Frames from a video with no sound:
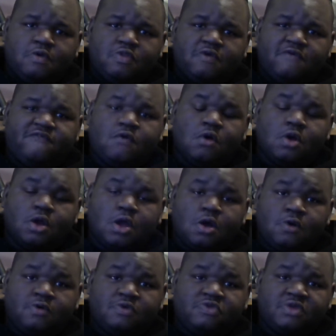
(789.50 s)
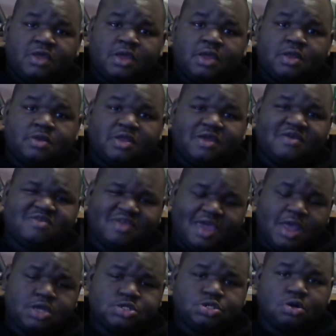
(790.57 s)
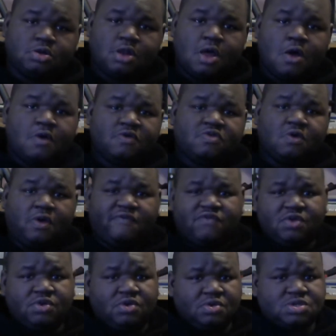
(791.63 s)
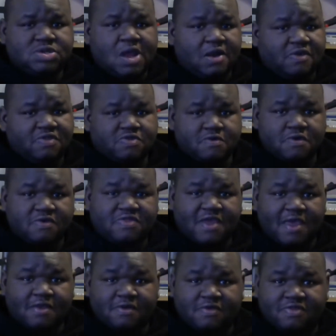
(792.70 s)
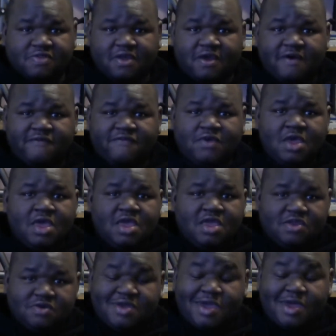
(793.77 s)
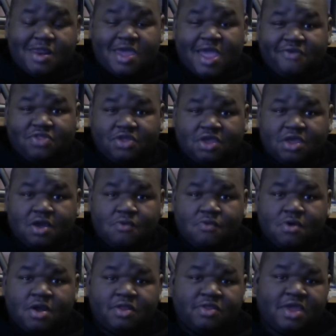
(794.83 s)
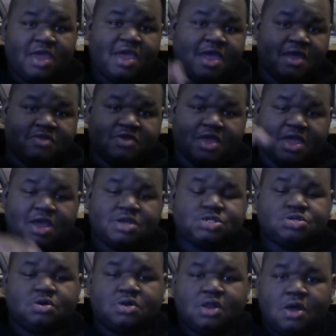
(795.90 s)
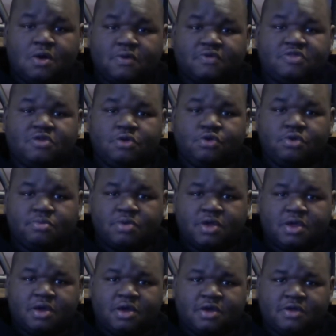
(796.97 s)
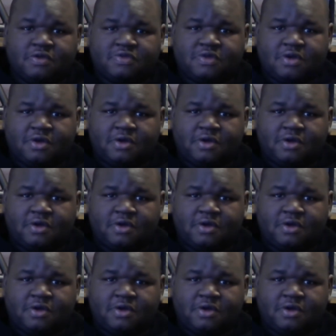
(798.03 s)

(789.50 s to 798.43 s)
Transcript: the fork goes in, it's extra long. So if you do try to source that yourself, you gotta have to get one that has an extra long tube because